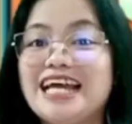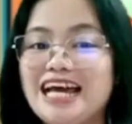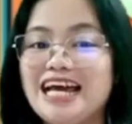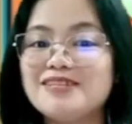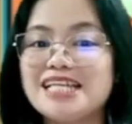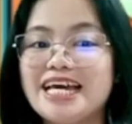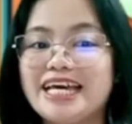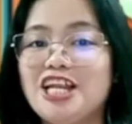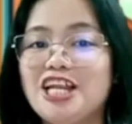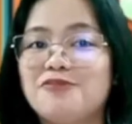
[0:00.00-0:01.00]
The life
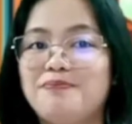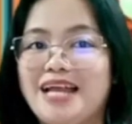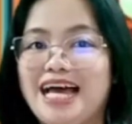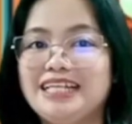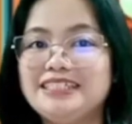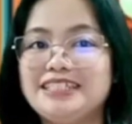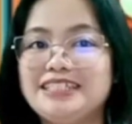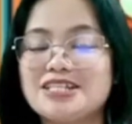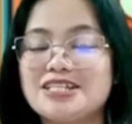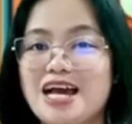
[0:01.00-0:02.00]
cycle of plant
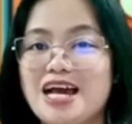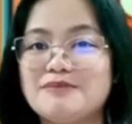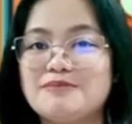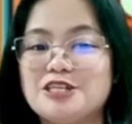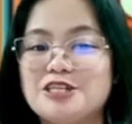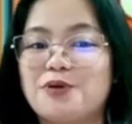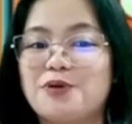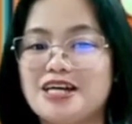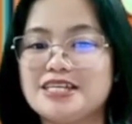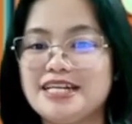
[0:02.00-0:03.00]
describes the
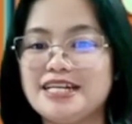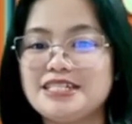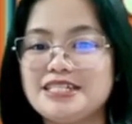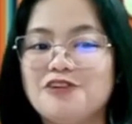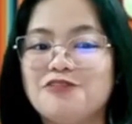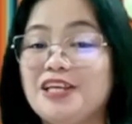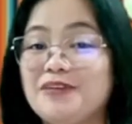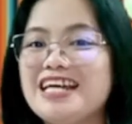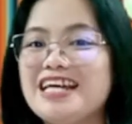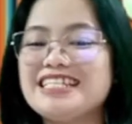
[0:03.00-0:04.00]
process of
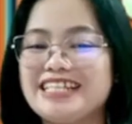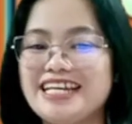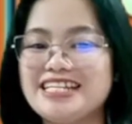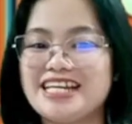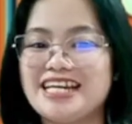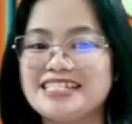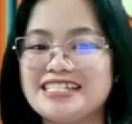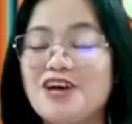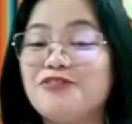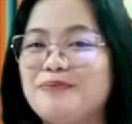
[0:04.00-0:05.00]
different
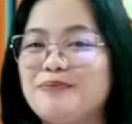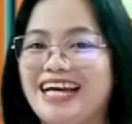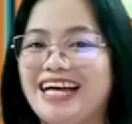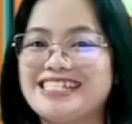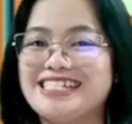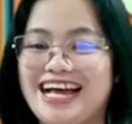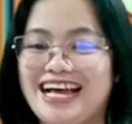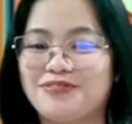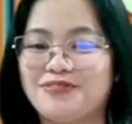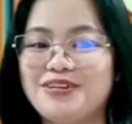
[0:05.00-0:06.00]
stages of the plant's
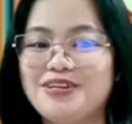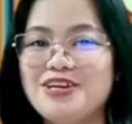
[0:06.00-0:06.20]
life,